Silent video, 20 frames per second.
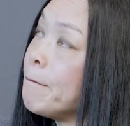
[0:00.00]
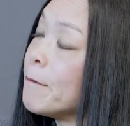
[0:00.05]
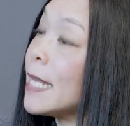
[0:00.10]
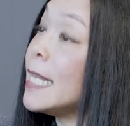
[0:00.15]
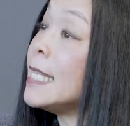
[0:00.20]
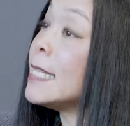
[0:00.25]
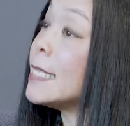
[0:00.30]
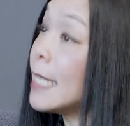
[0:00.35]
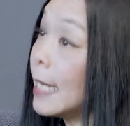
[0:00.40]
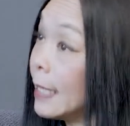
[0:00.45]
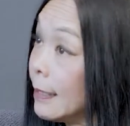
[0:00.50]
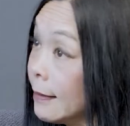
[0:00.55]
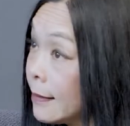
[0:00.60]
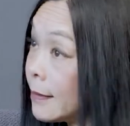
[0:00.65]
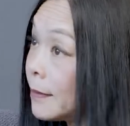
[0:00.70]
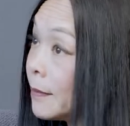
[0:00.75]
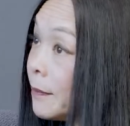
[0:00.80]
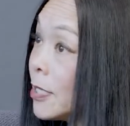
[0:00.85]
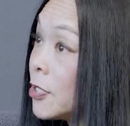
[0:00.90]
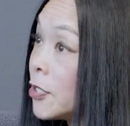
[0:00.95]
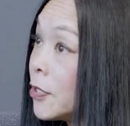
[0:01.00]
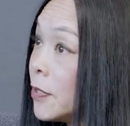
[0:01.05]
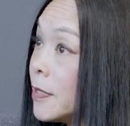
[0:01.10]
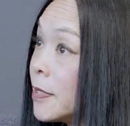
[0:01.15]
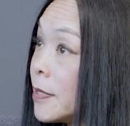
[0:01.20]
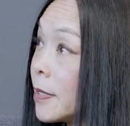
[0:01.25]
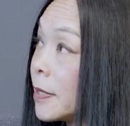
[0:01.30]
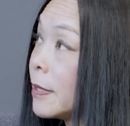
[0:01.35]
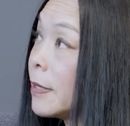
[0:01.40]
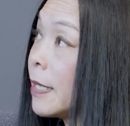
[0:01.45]
intent
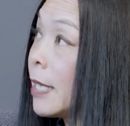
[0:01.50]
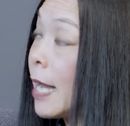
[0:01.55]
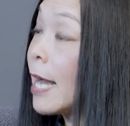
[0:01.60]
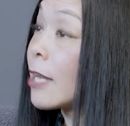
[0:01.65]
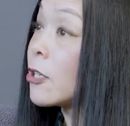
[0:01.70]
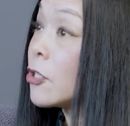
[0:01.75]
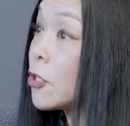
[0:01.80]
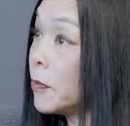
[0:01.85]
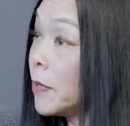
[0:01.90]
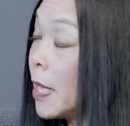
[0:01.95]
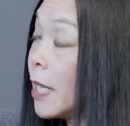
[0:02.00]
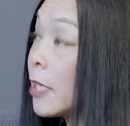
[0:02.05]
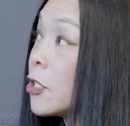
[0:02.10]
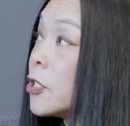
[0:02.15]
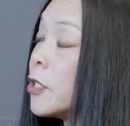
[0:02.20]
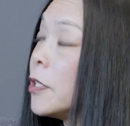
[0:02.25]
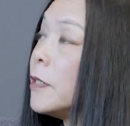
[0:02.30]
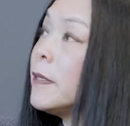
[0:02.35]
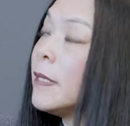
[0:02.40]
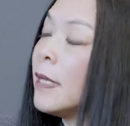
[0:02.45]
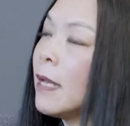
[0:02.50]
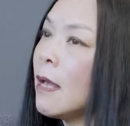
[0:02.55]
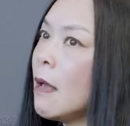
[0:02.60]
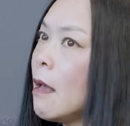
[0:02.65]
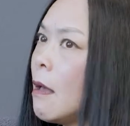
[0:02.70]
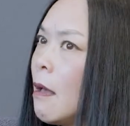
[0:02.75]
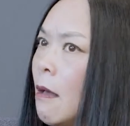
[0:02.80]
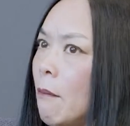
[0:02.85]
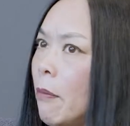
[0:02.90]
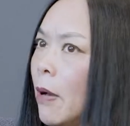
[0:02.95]
measures like action
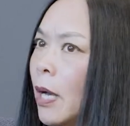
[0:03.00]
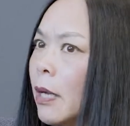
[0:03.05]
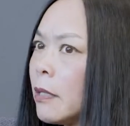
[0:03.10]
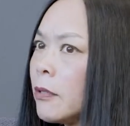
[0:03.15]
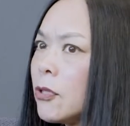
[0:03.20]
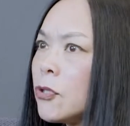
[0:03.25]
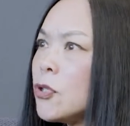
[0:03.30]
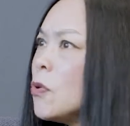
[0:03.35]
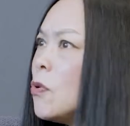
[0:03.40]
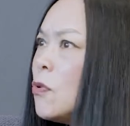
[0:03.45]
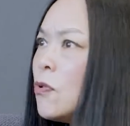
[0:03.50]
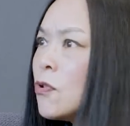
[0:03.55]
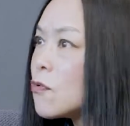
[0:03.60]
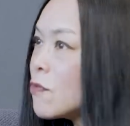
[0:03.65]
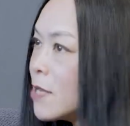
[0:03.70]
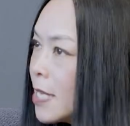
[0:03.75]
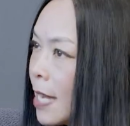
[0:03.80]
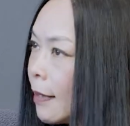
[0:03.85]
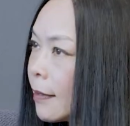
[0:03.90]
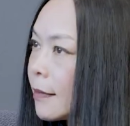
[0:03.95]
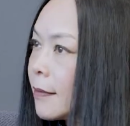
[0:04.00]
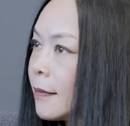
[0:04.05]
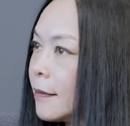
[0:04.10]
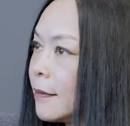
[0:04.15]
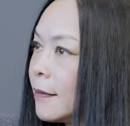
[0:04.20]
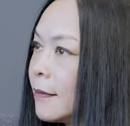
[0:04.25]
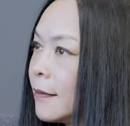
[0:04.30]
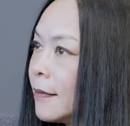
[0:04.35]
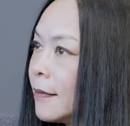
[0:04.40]
by 2-3x.